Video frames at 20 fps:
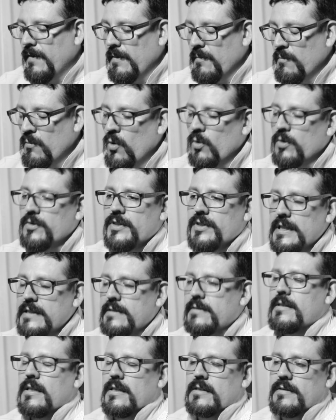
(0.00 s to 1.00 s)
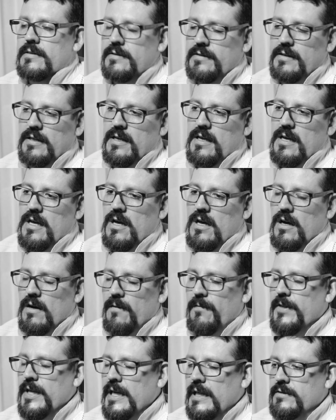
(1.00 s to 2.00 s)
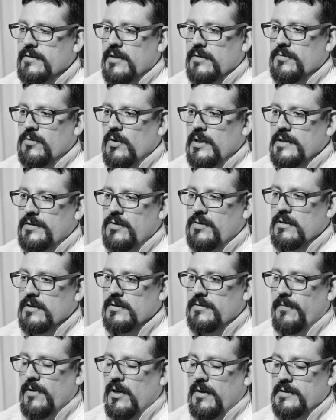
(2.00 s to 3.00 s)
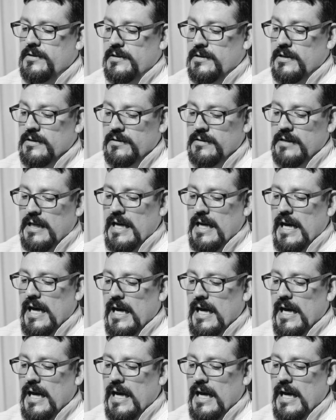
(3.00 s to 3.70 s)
more distant of the extraterrestrial hypothesis,